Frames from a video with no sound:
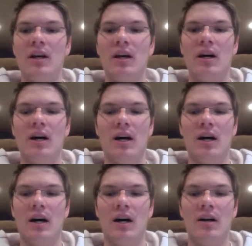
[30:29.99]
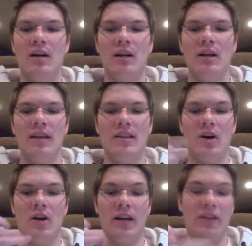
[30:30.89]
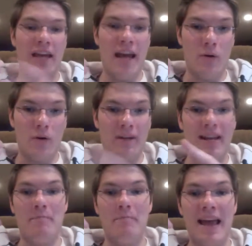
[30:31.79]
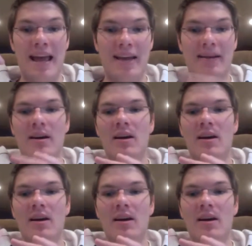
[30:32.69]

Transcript: and the Catwoman and Bane,